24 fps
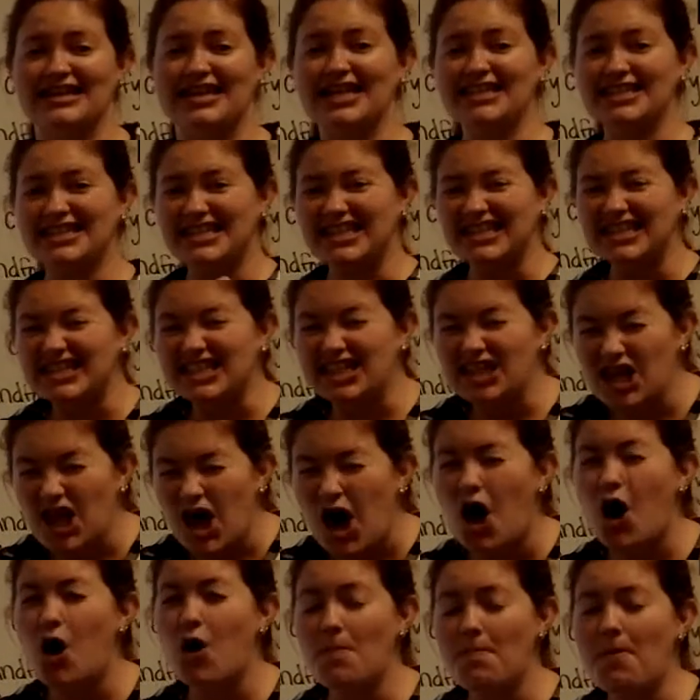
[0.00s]
That's the
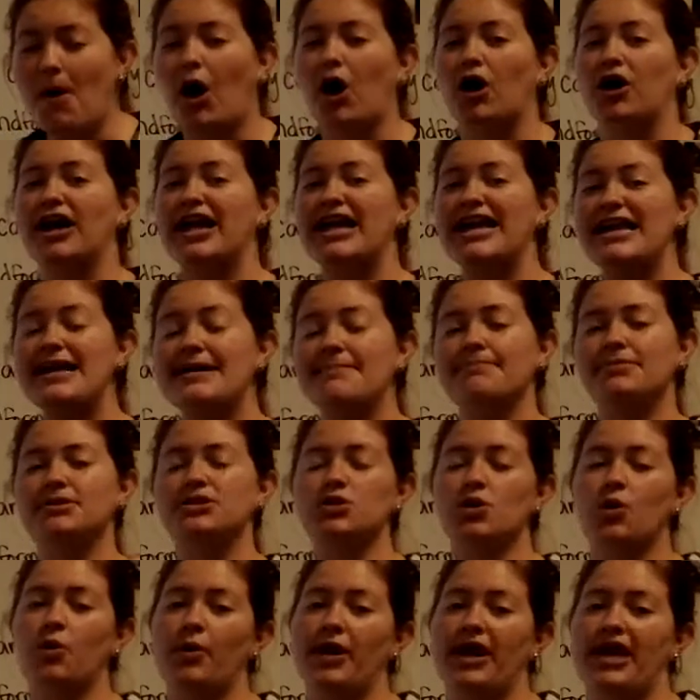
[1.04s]
low part in
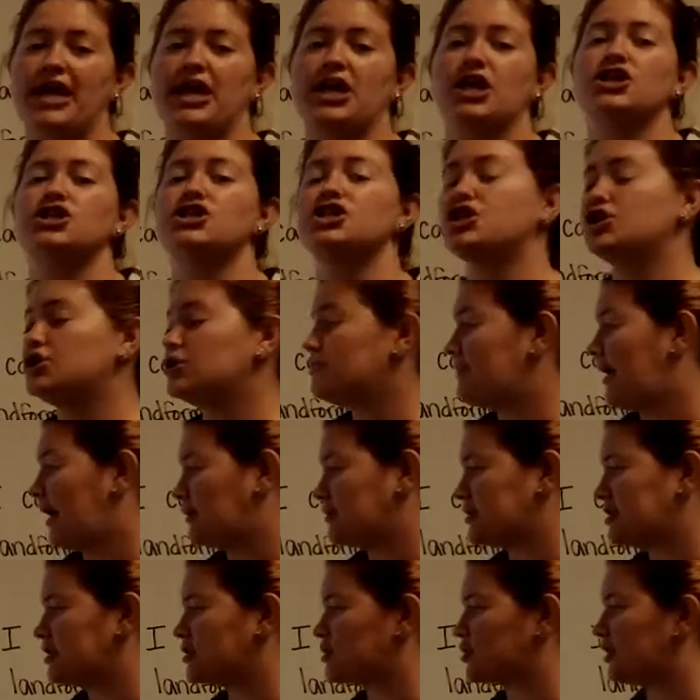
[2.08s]
between two
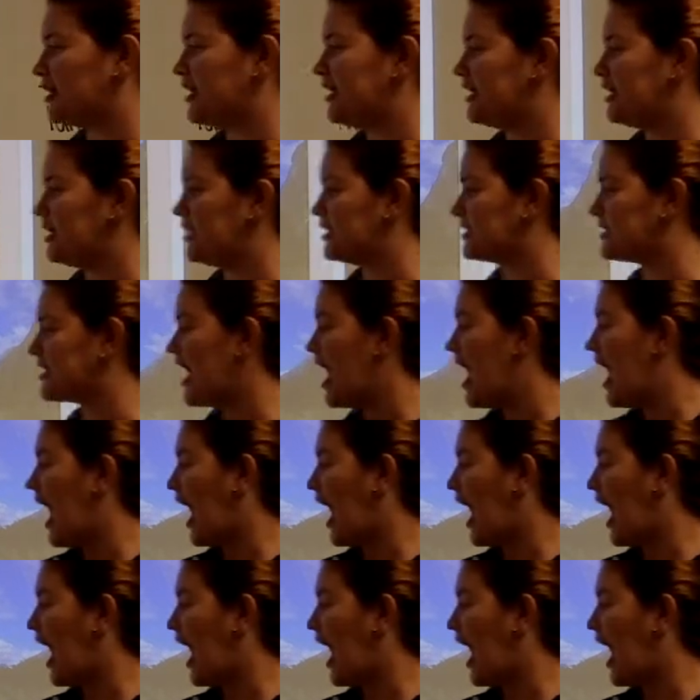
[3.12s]
mountains or hills.